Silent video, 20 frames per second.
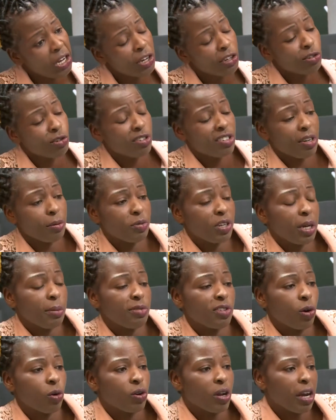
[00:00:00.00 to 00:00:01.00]
So
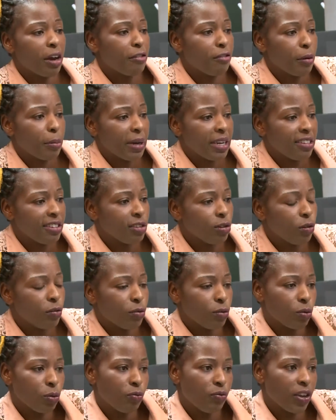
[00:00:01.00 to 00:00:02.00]
sometimes I would cover myself
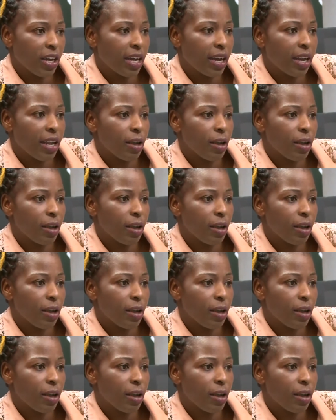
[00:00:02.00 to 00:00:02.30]
ndopfeka